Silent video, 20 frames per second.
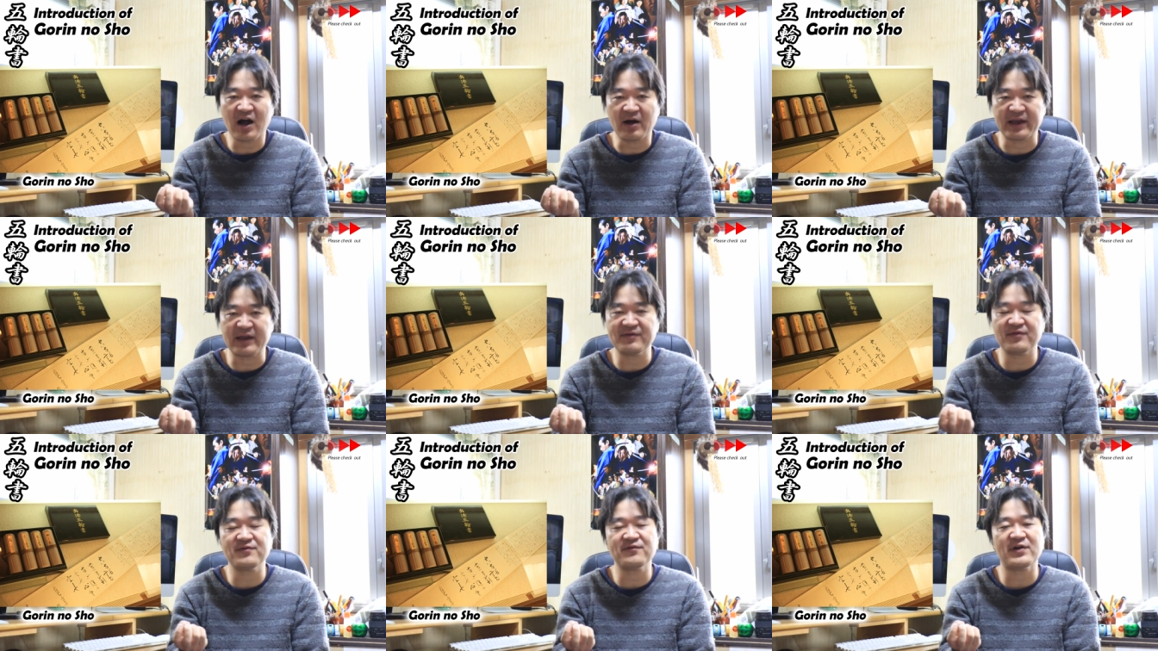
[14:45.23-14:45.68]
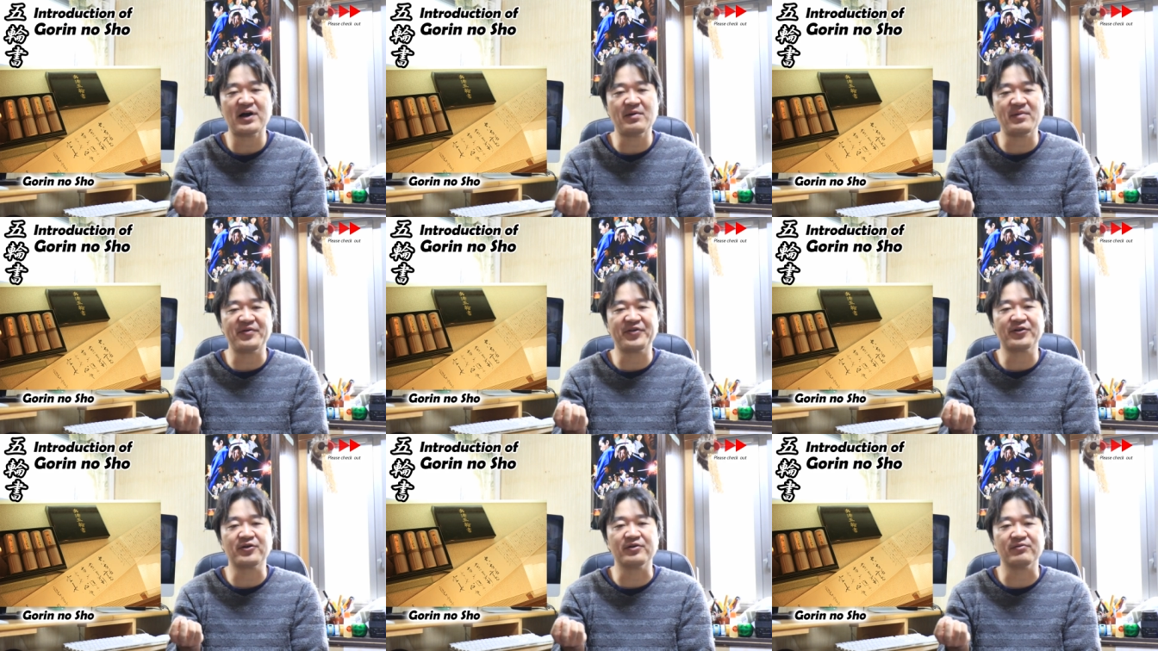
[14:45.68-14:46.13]
even
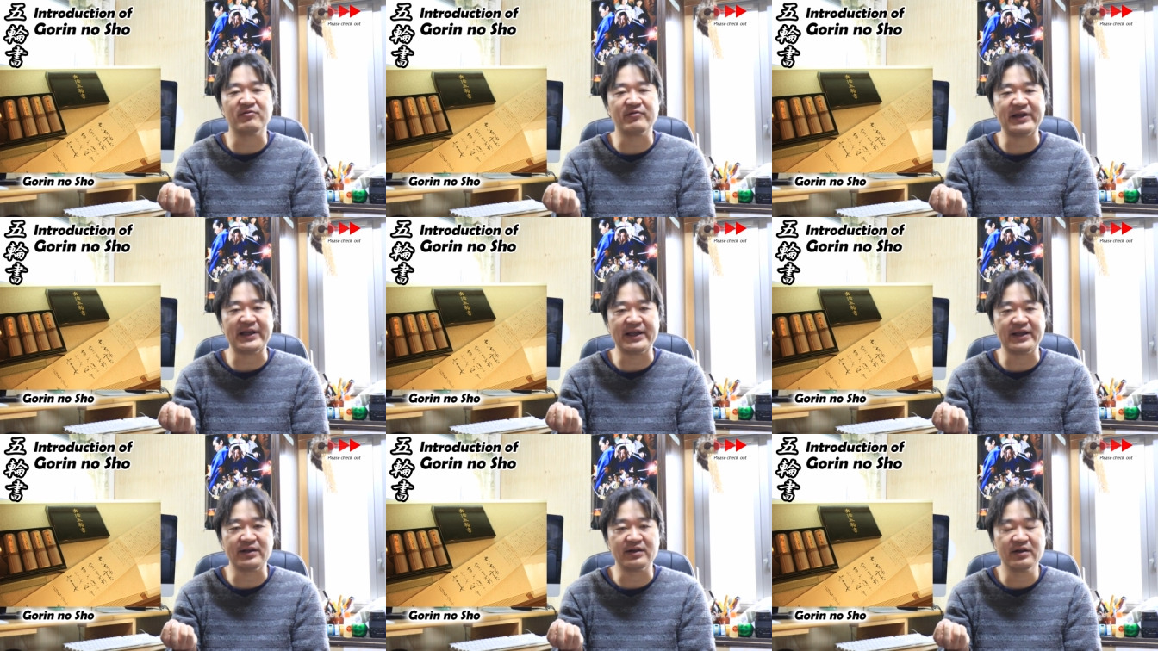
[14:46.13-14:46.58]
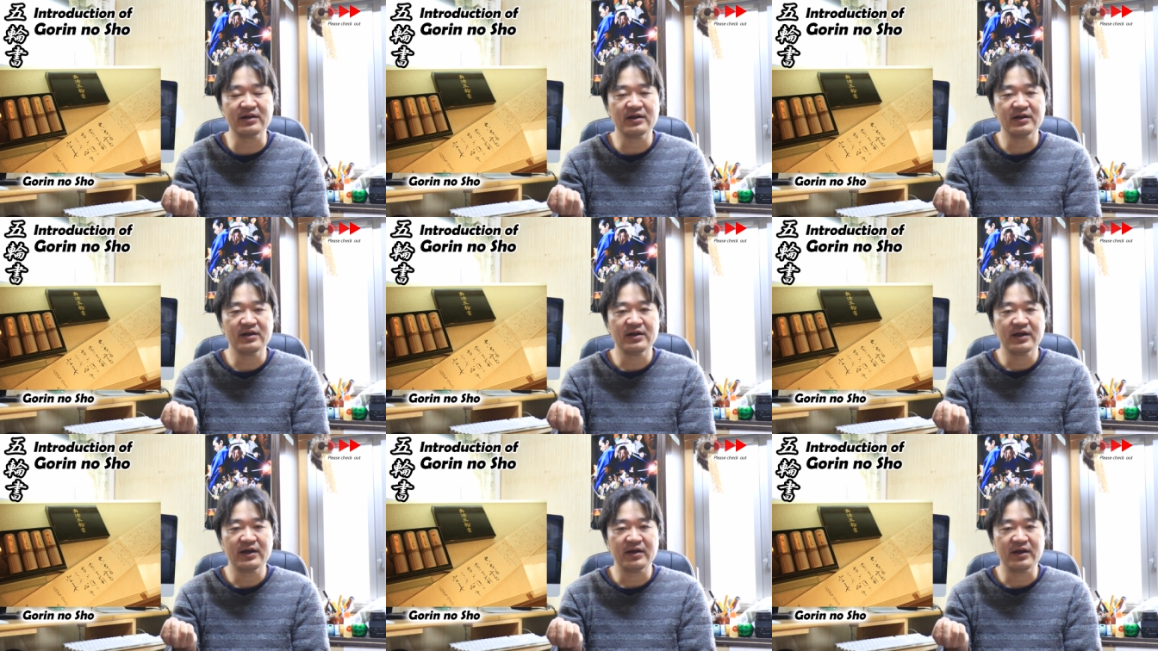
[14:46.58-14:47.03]
farmers could read,
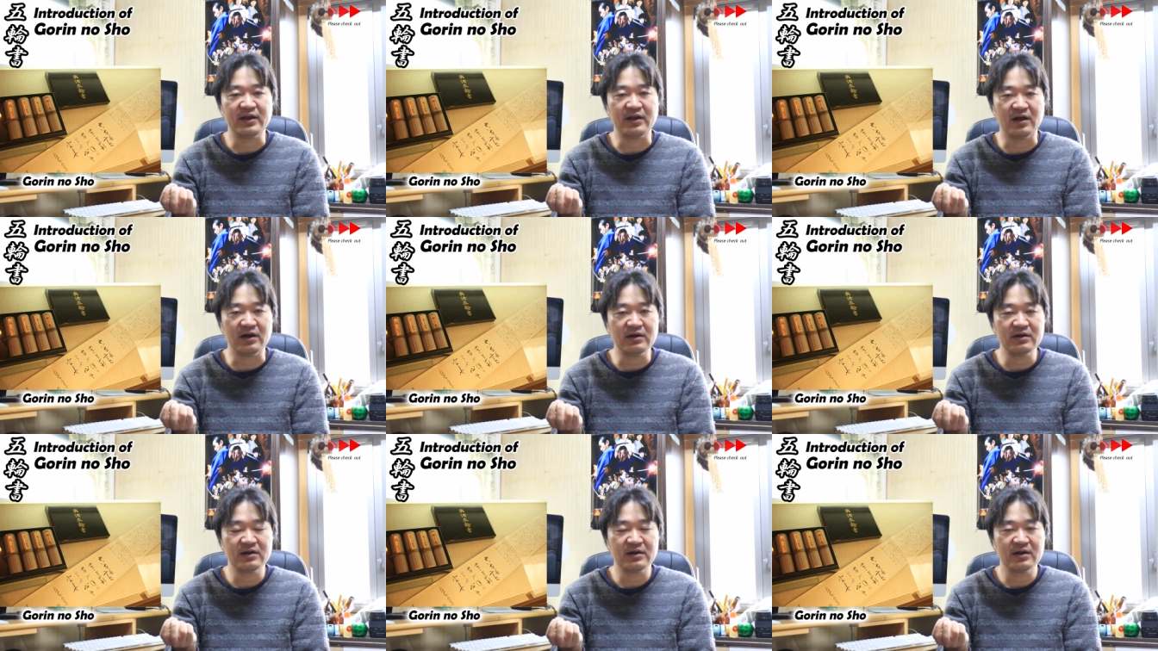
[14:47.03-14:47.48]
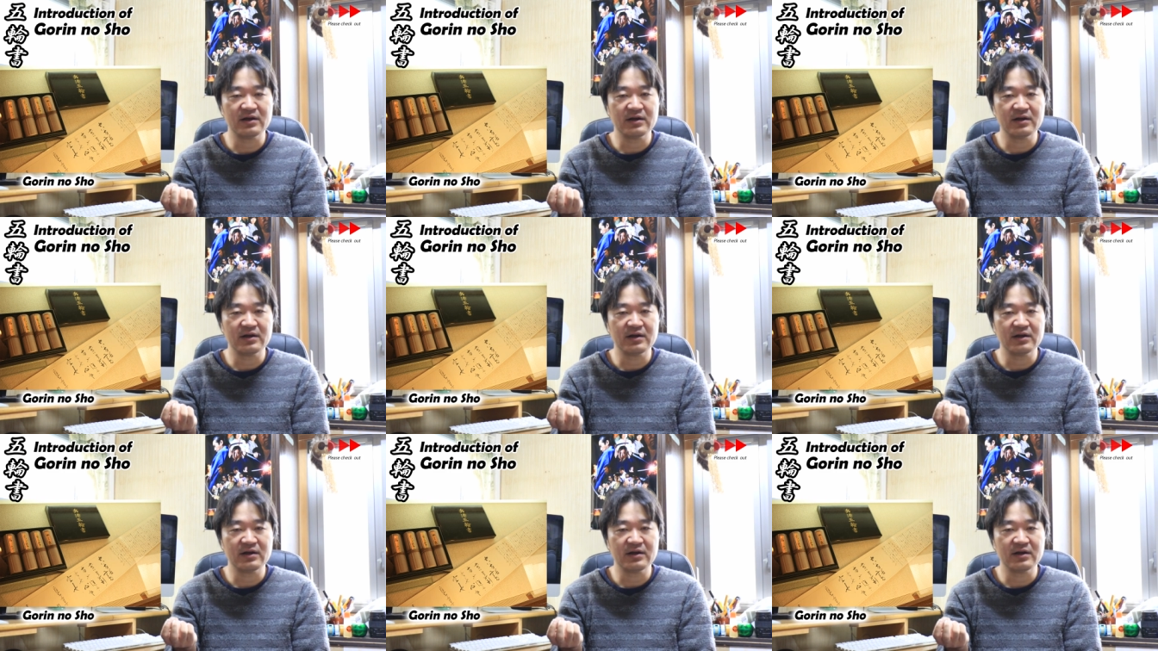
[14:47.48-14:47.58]
you know.